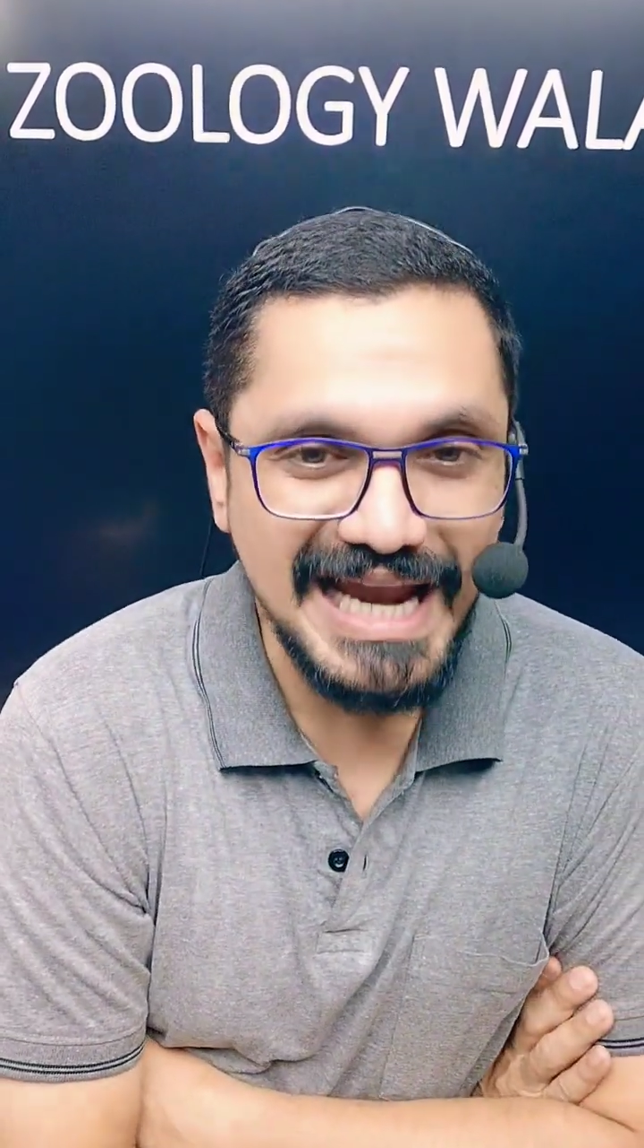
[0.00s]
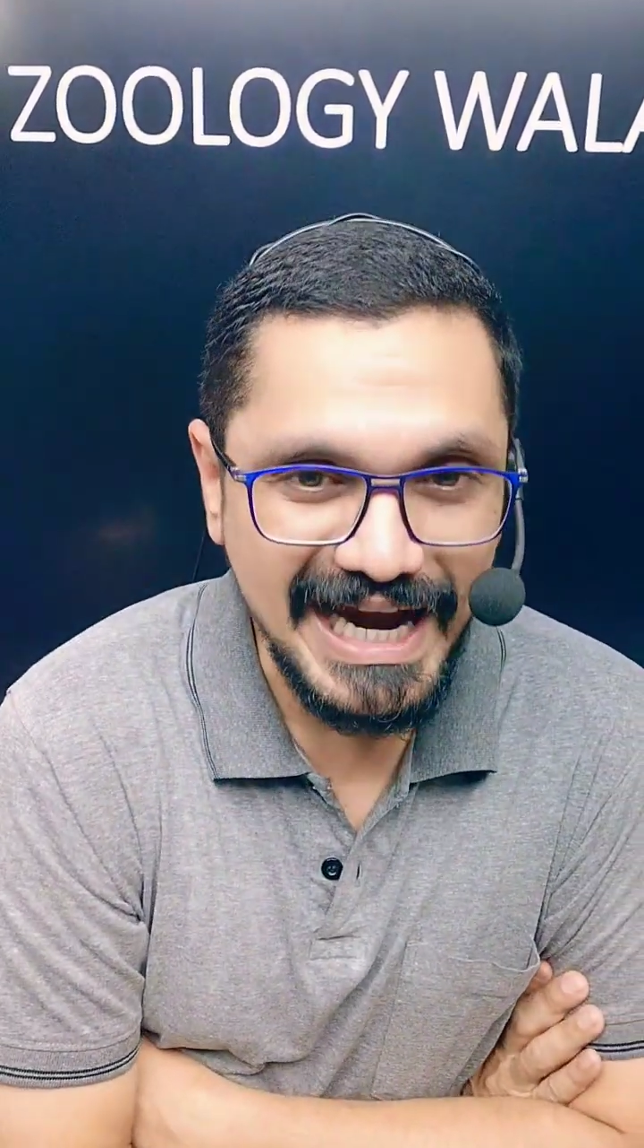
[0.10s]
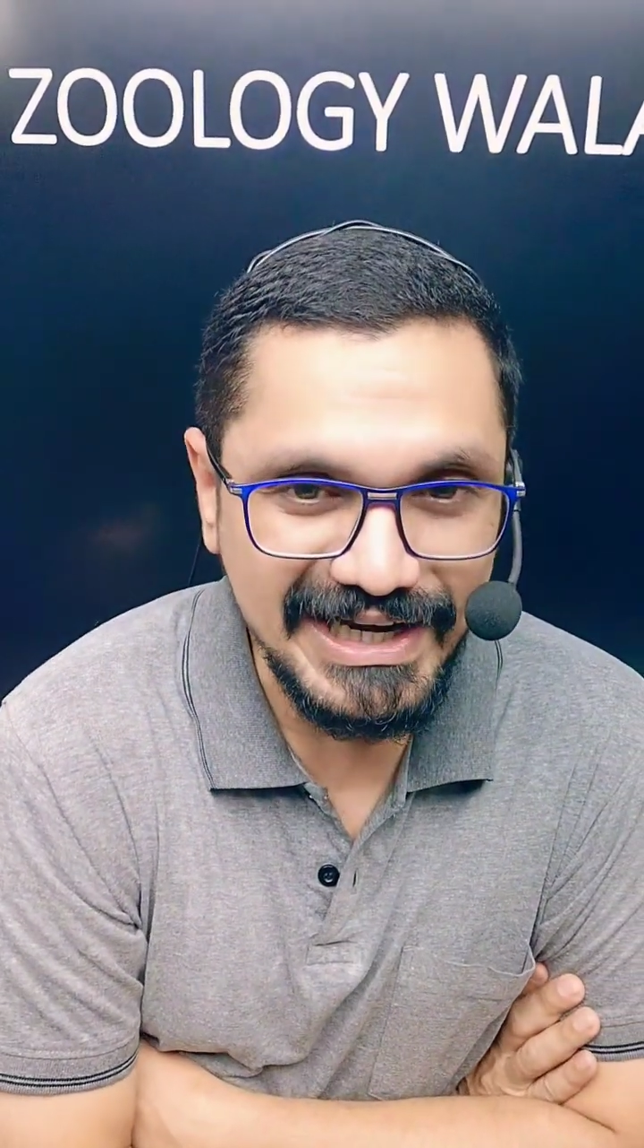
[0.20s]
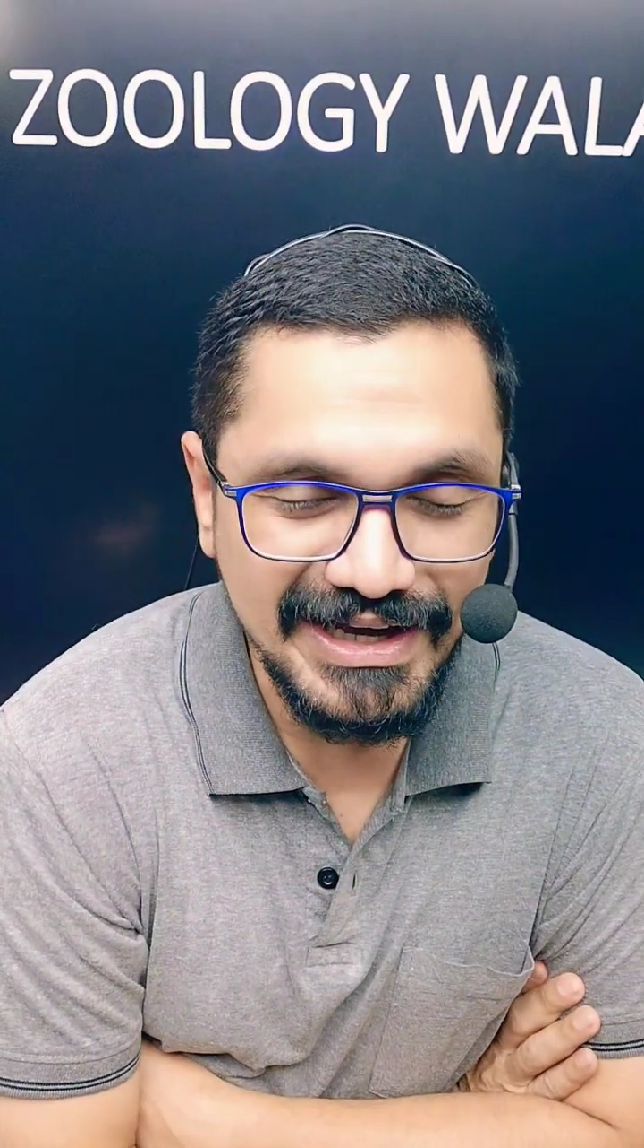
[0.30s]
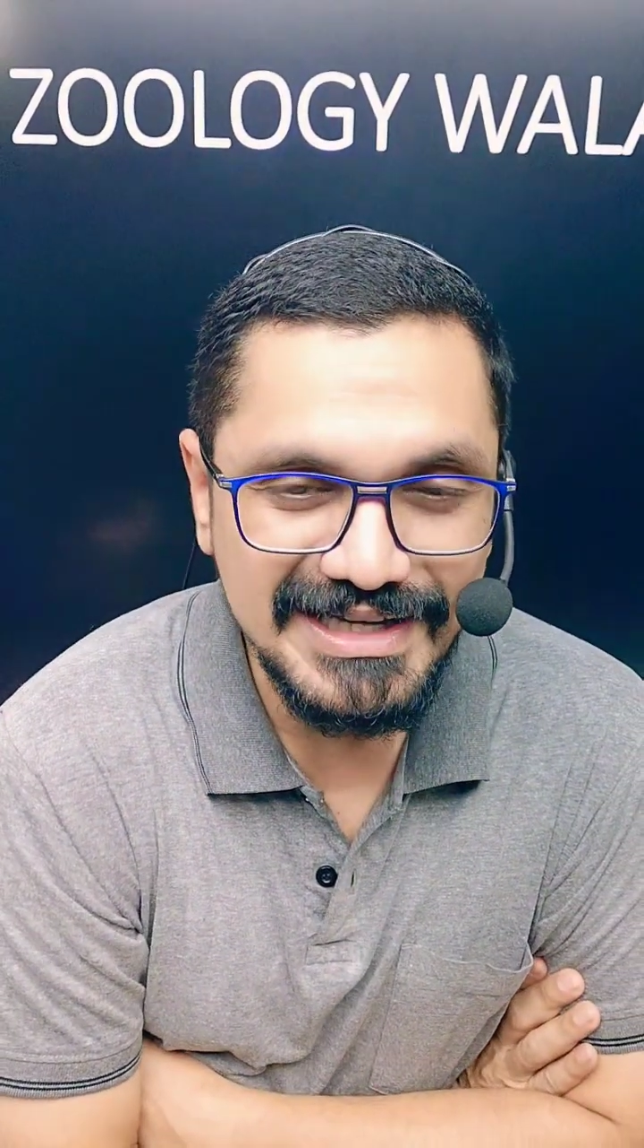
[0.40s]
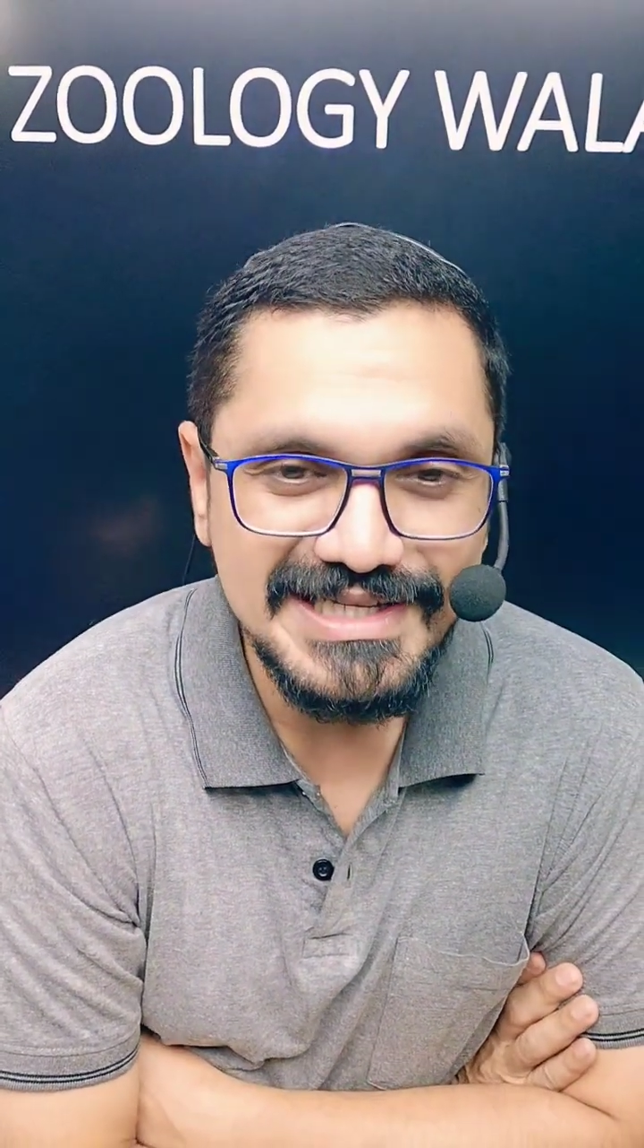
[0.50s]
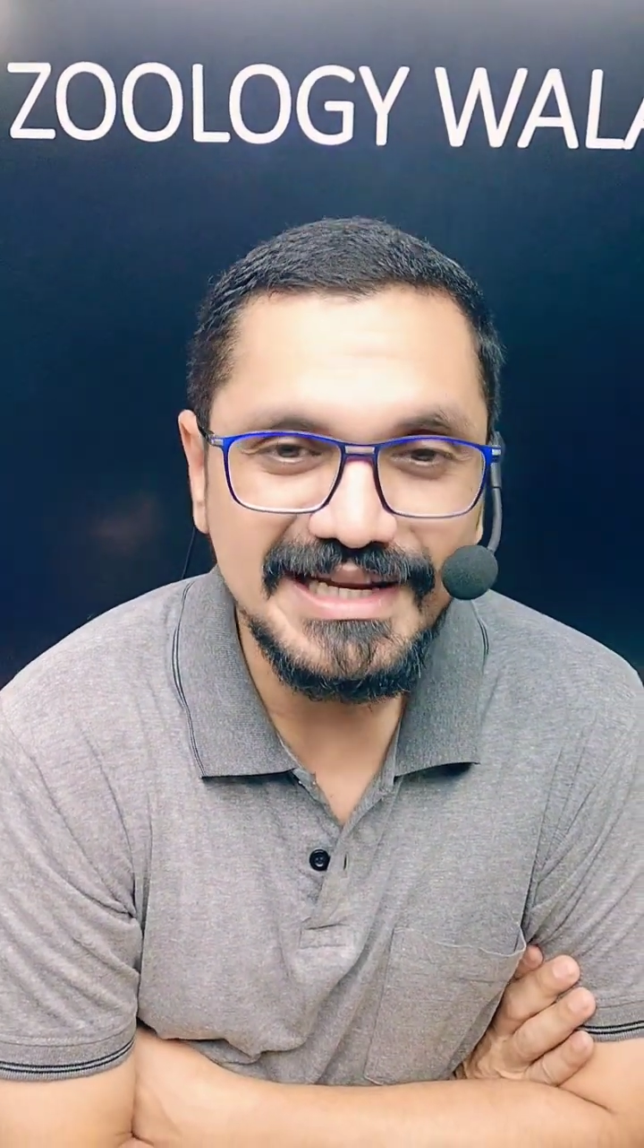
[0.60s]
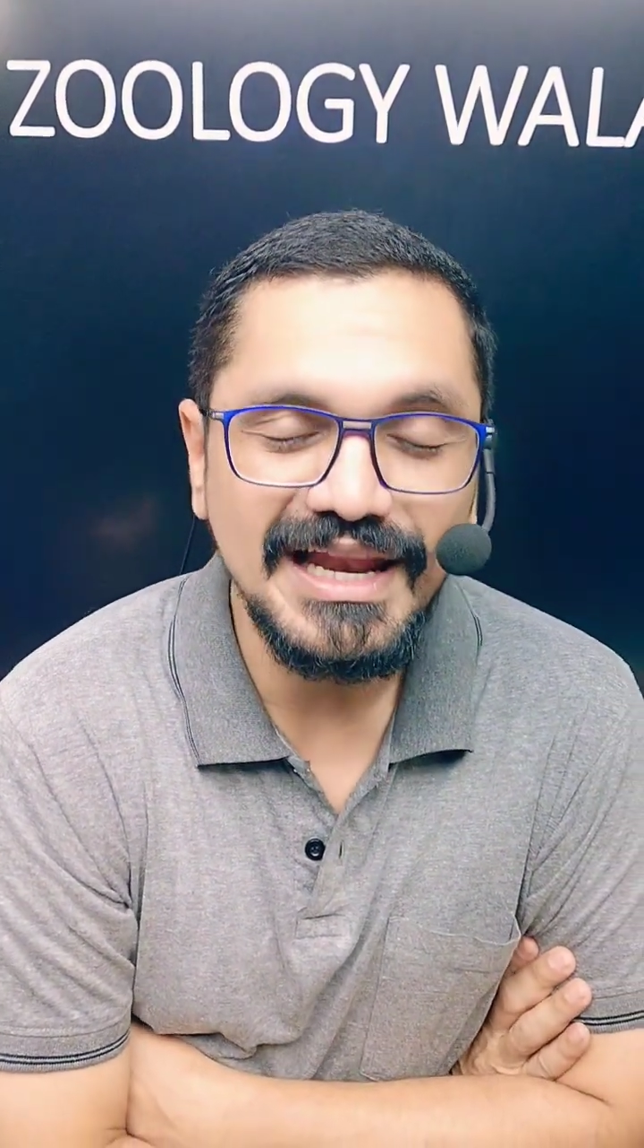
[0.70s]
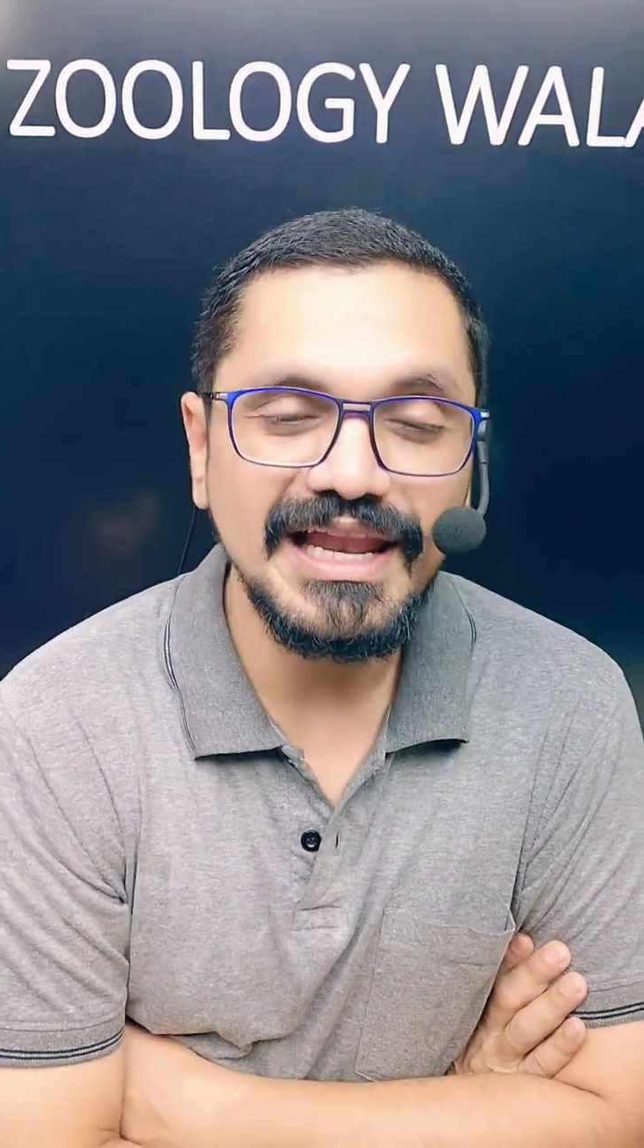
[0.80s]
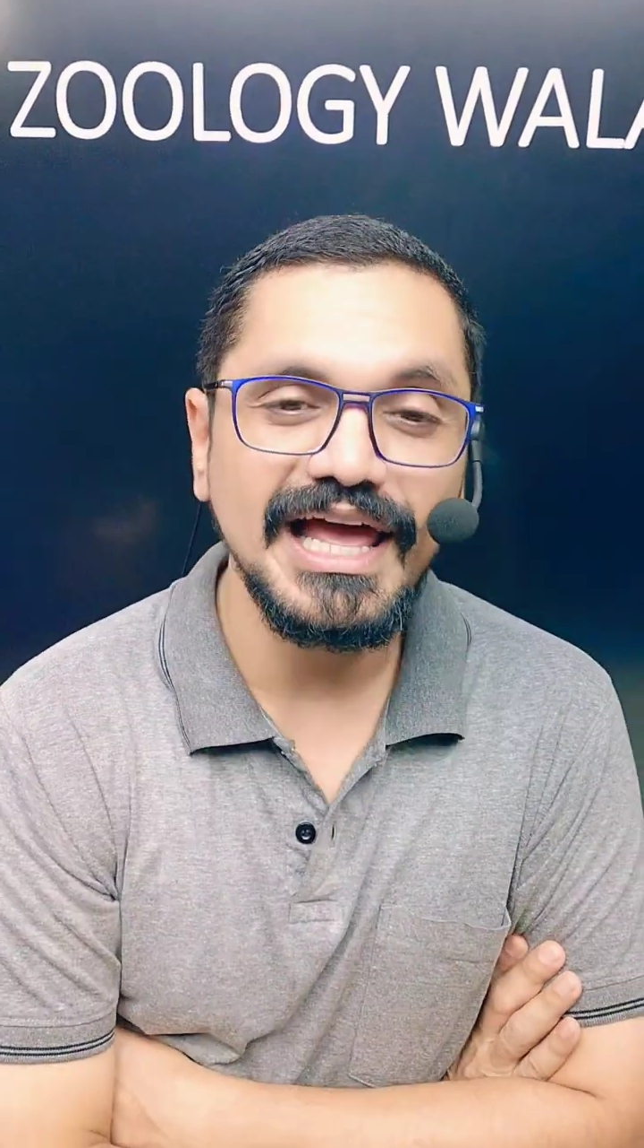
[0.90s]

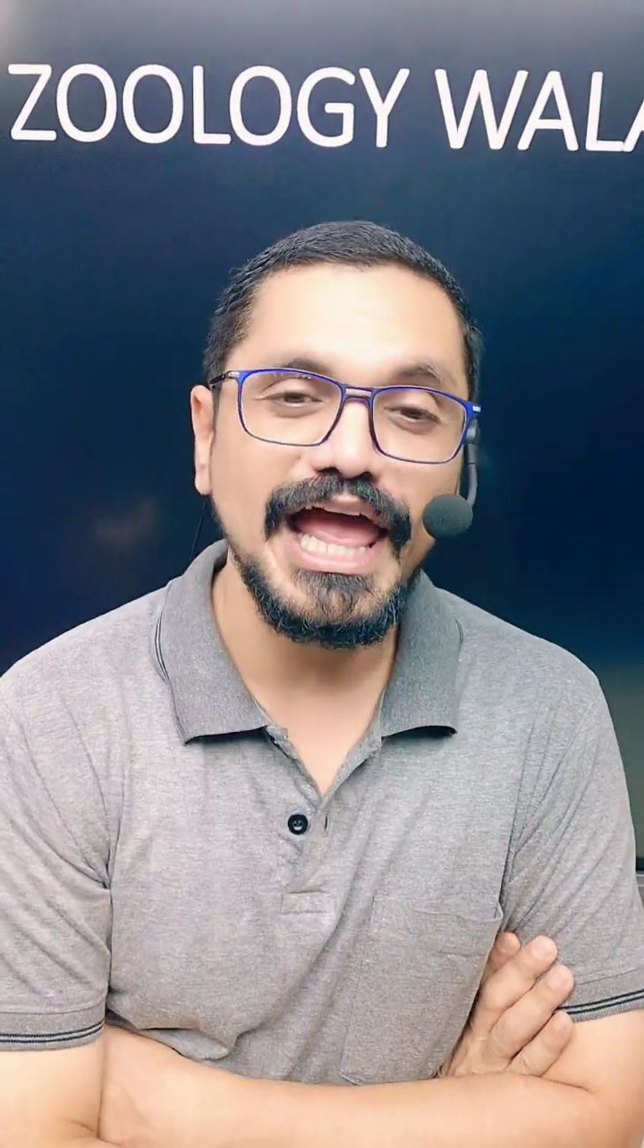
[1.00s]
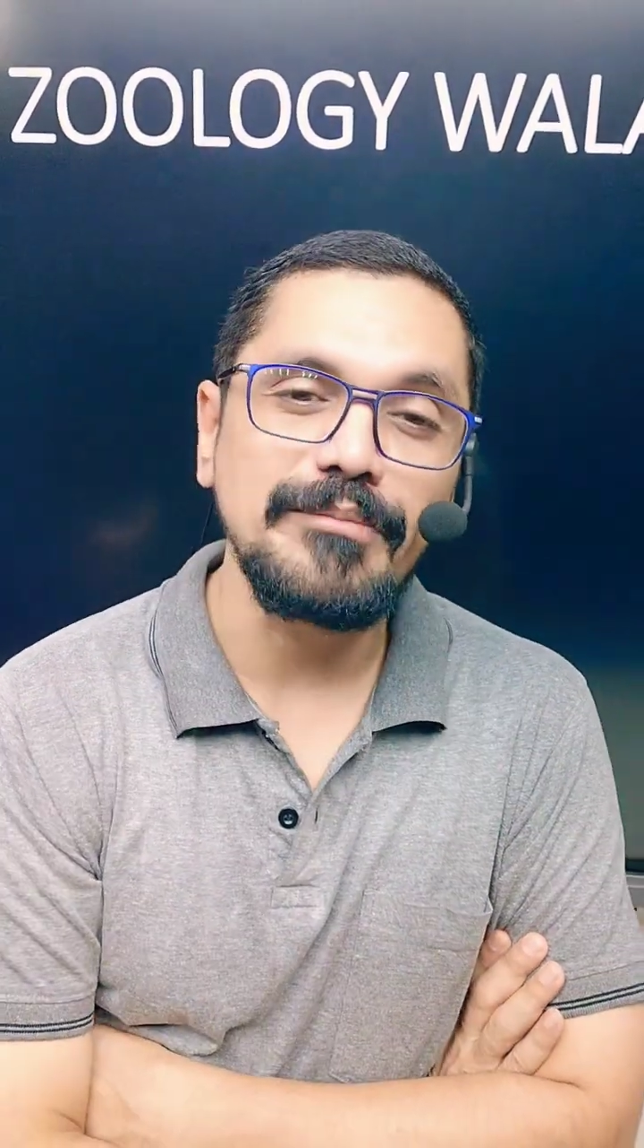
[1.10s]
lactational